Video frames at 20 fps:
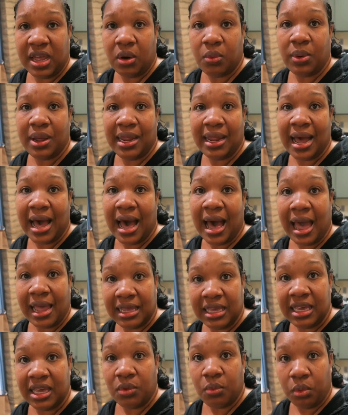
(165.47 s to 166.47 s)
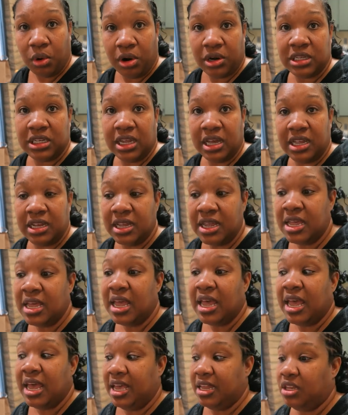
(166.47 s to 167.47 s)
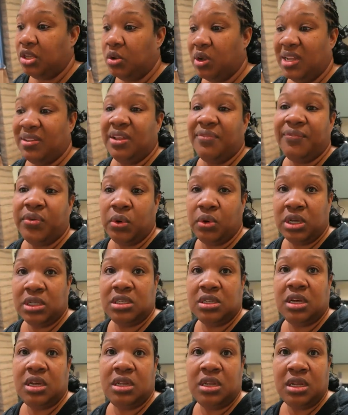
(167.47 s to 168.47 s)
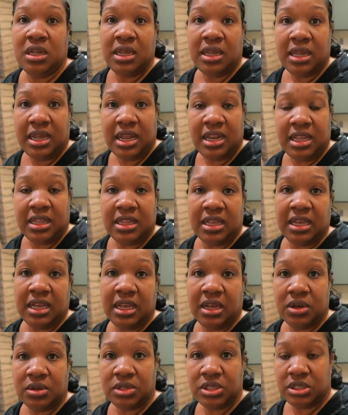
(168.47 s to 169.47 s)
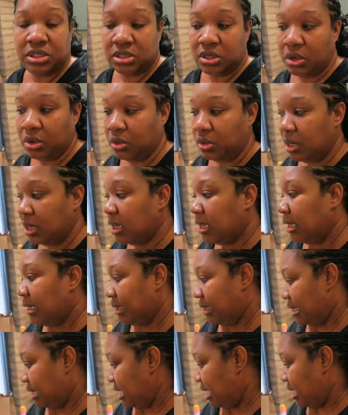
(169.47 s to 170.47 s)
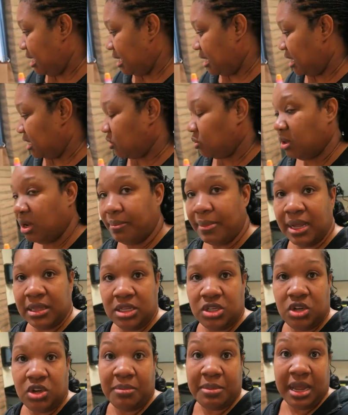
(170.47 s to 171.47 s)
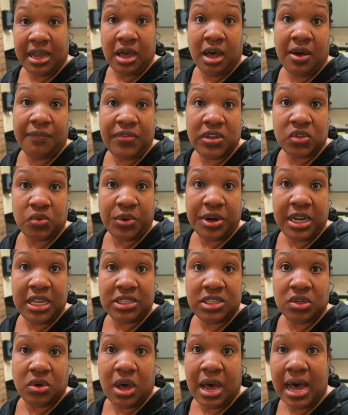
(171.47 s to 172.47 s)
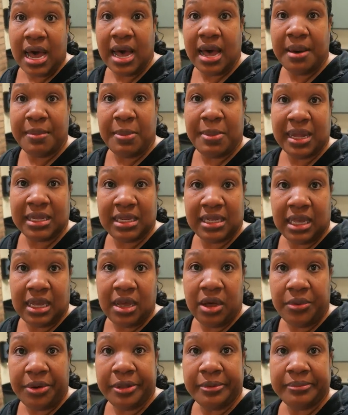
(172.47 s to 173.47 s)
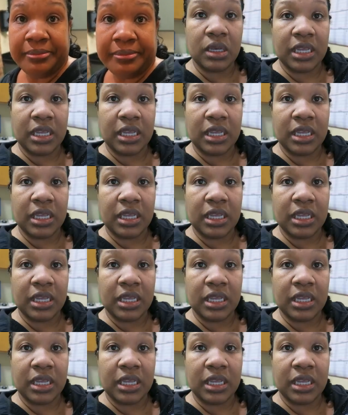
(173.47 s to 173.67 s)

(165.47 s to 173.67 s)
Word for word: That way I can get work done and don't have to focus on anything else. So yeah, that's what I'm about to do. And my coffee's ready, so I'm about to get going.